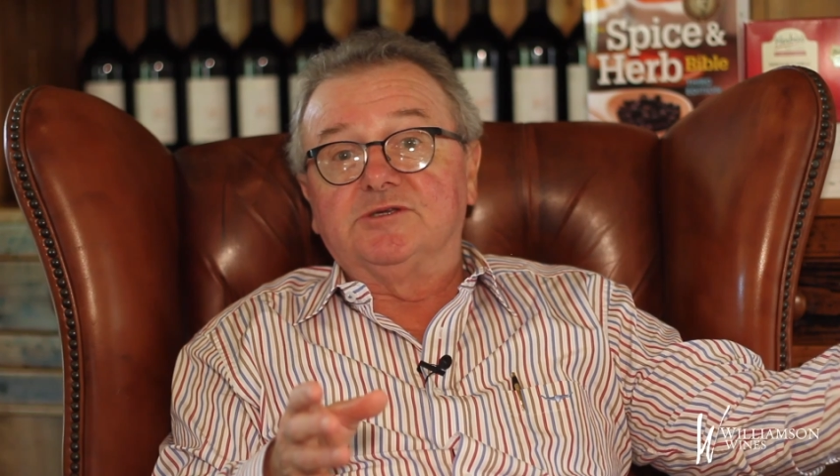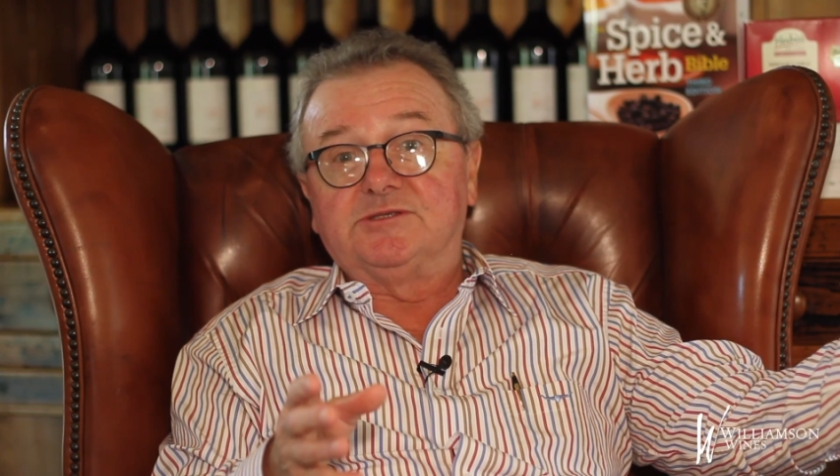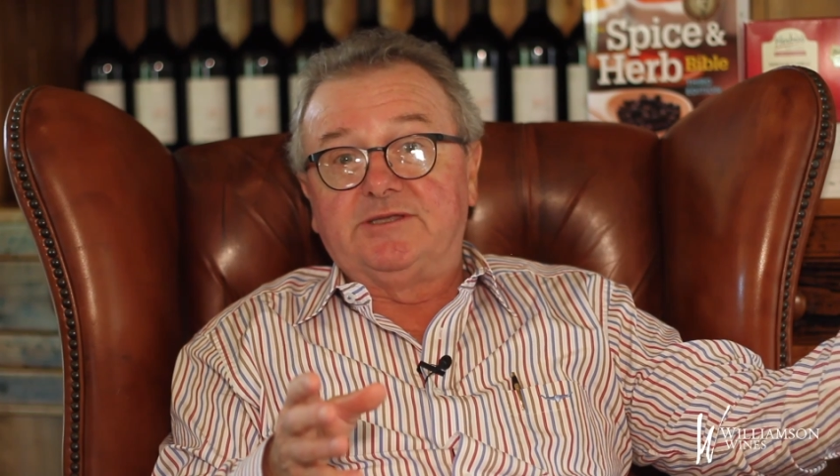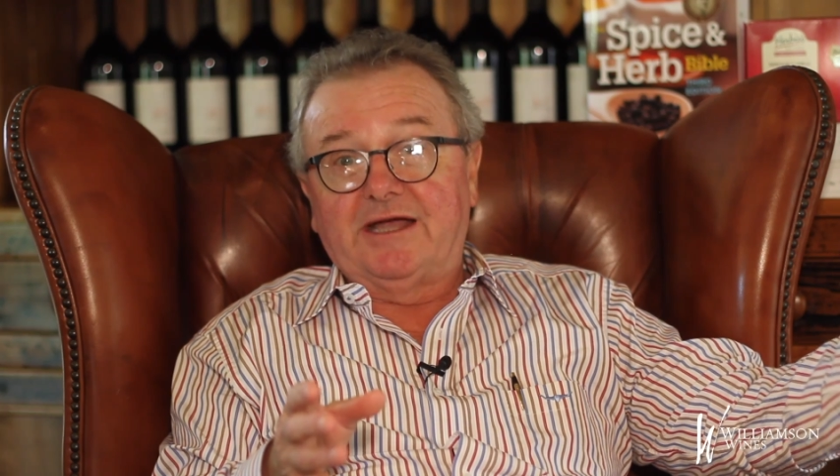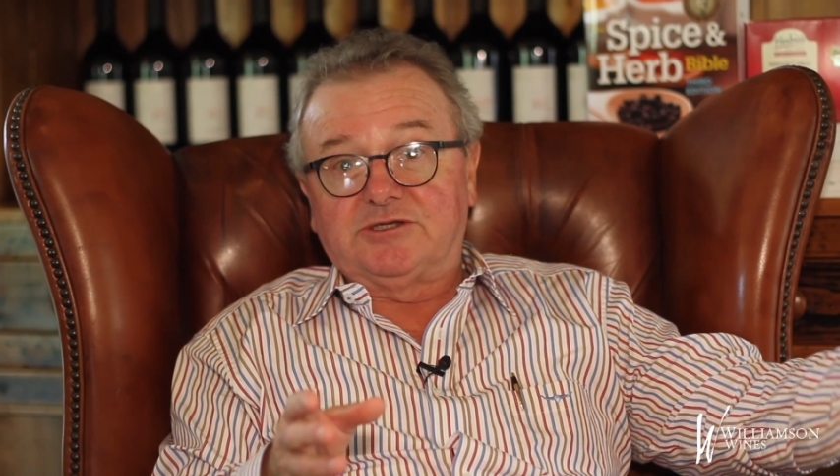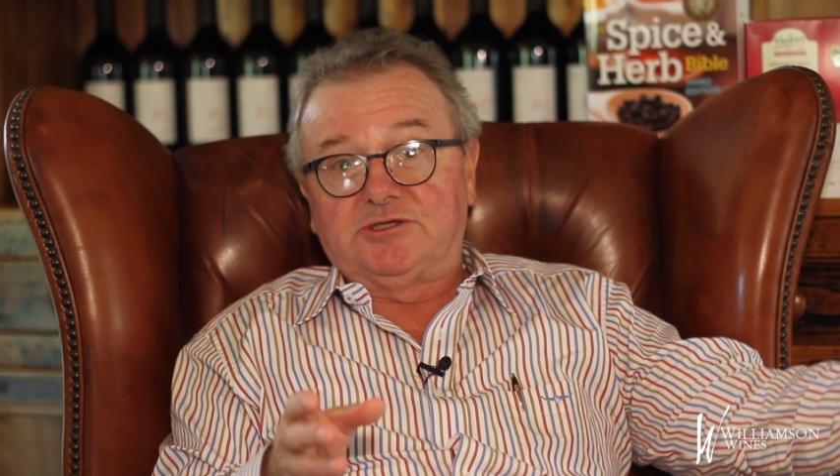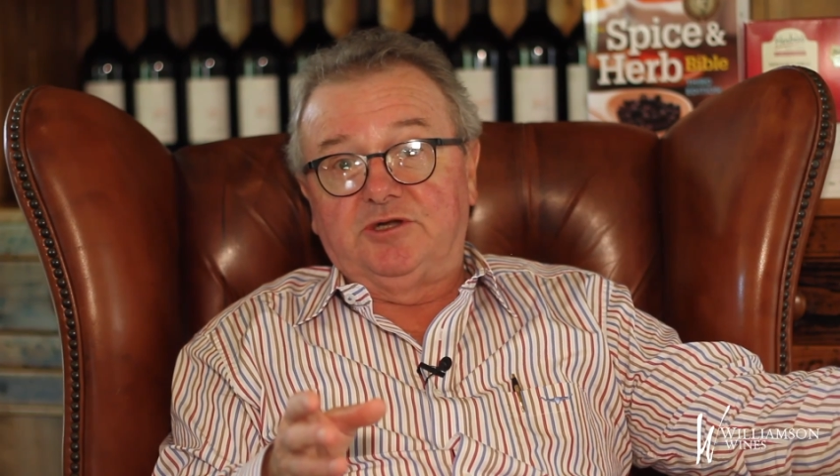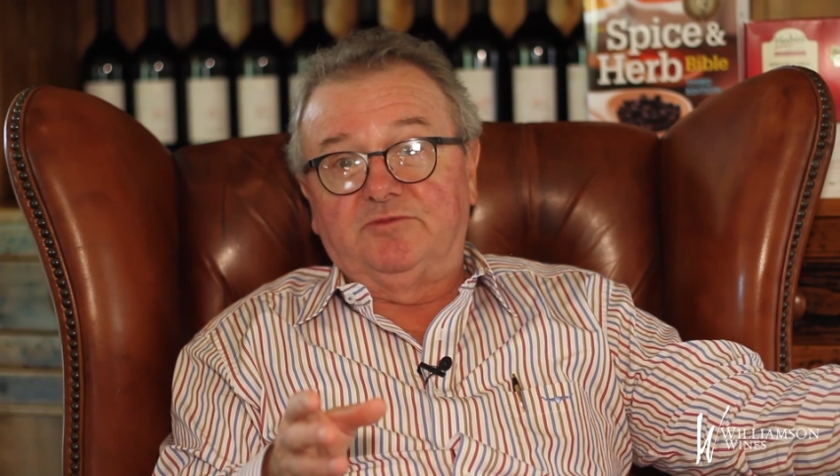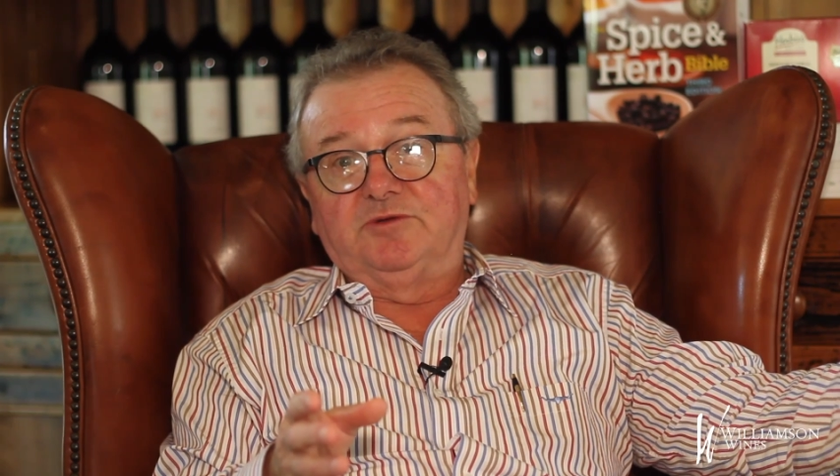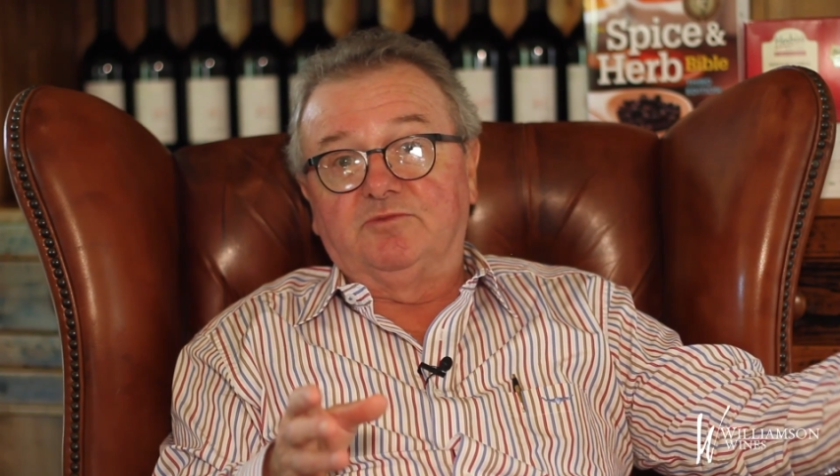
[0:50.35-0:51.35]
as Dutch
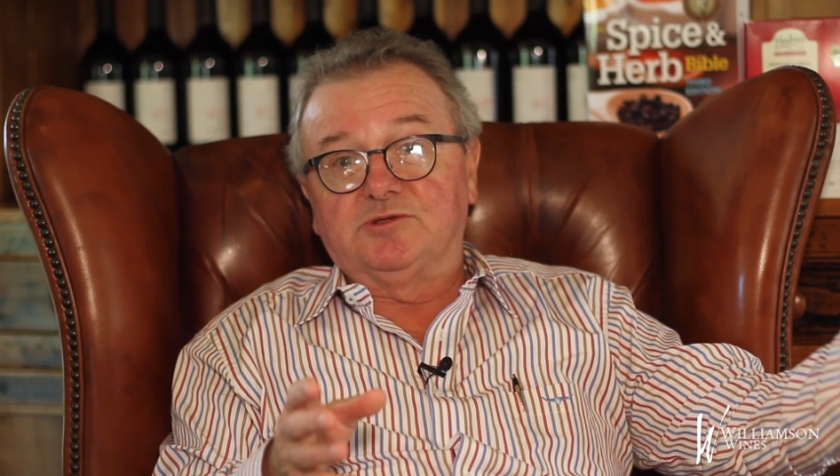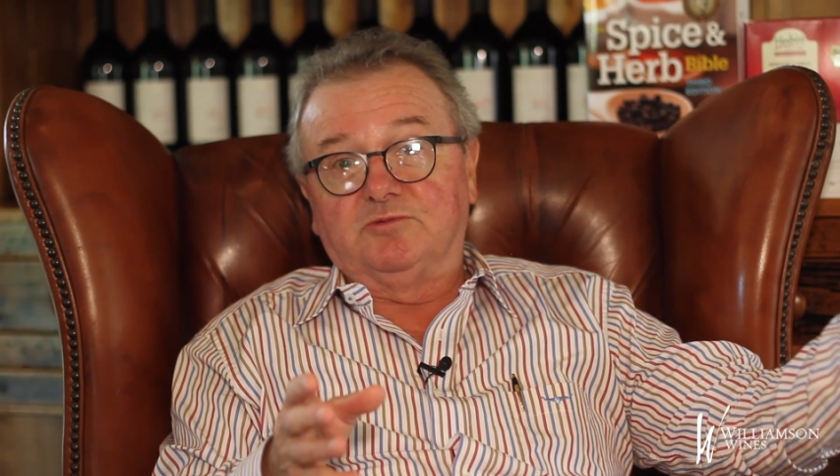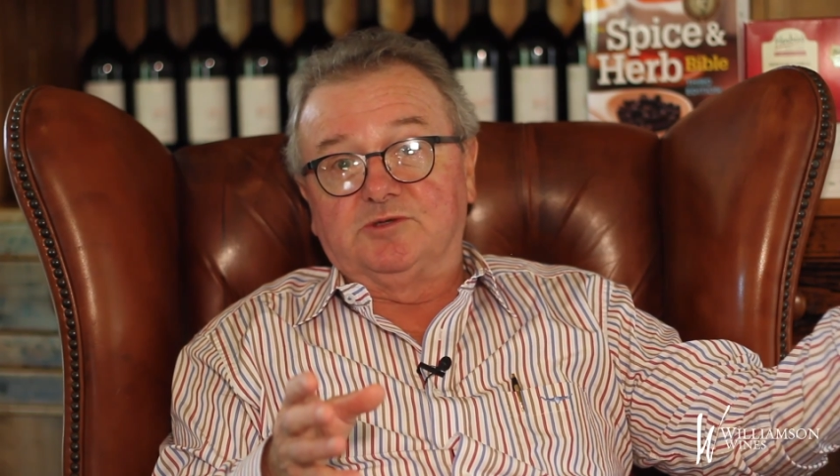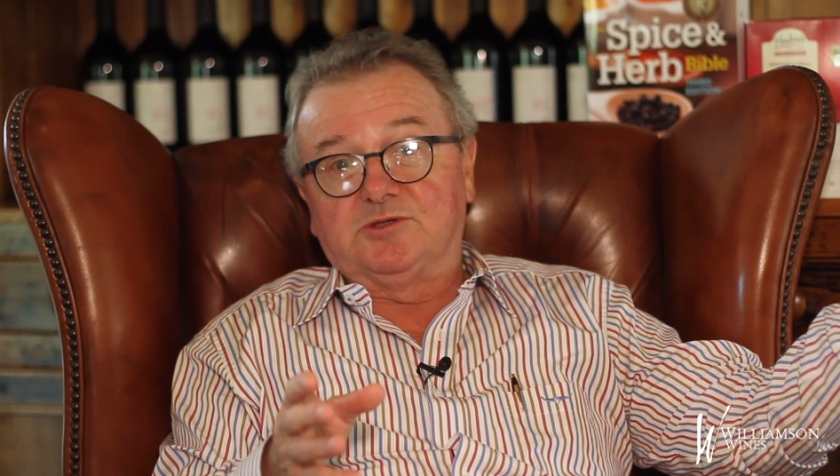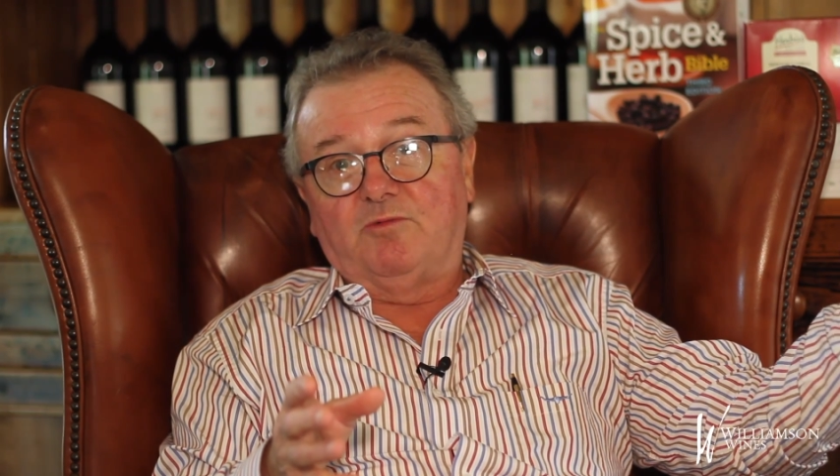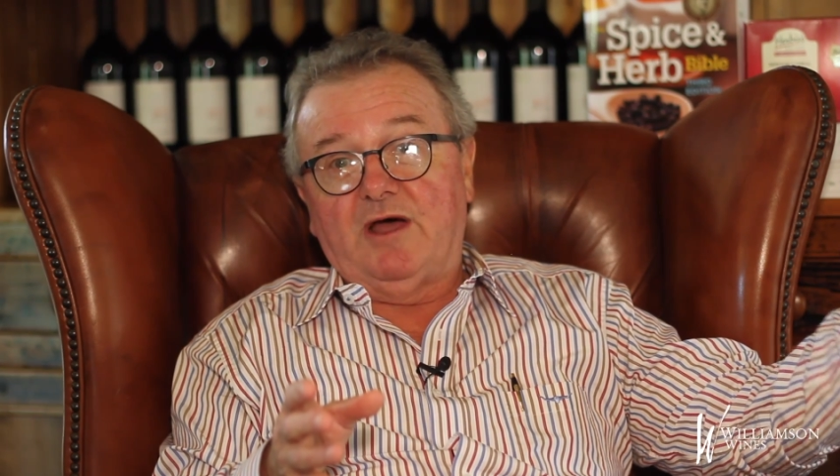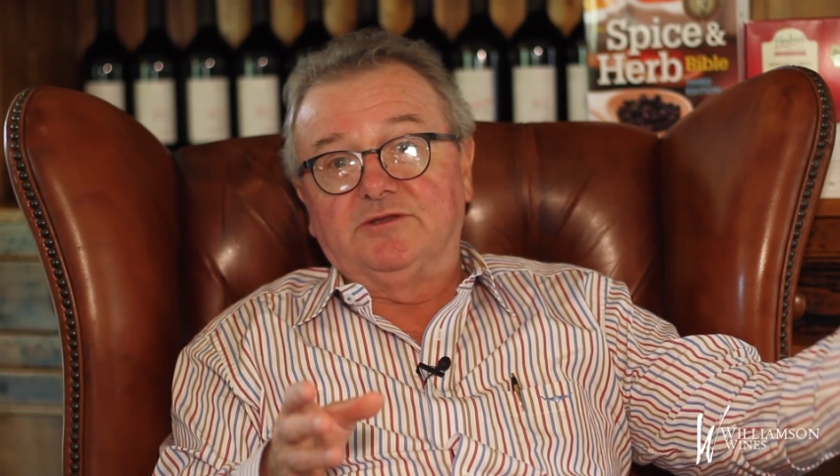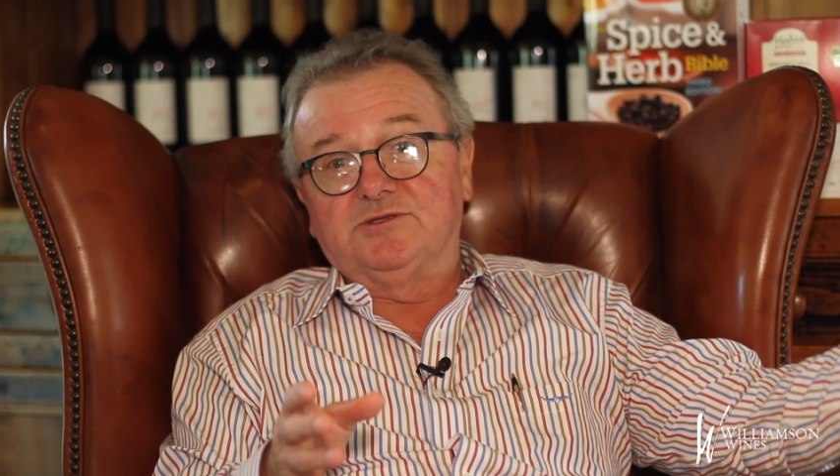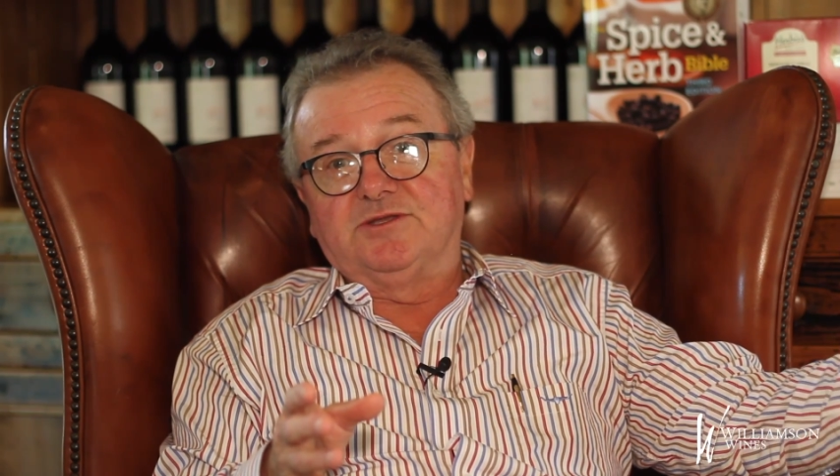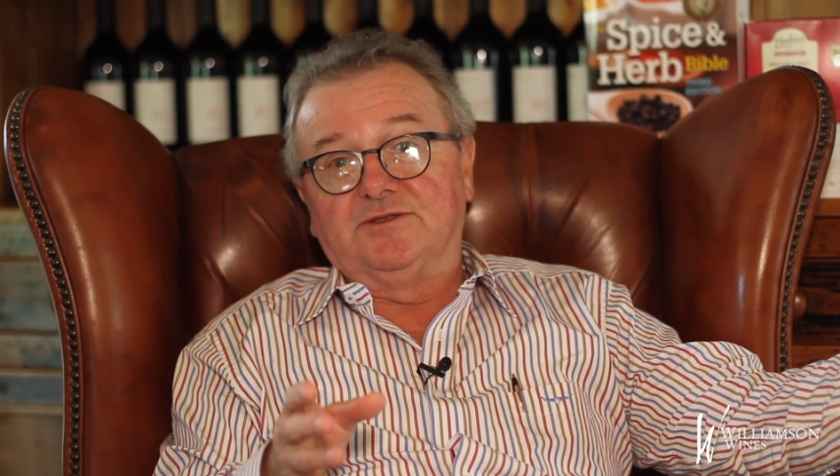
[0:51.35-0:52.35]
cinnamon because it was the
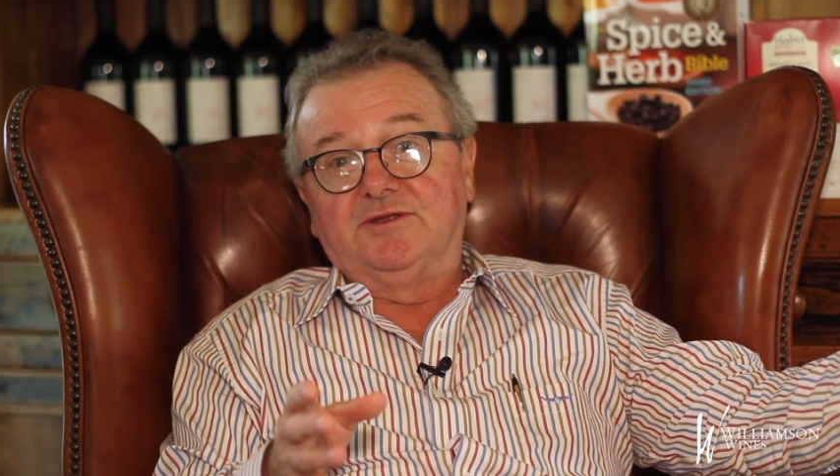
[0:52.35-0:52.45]
ones that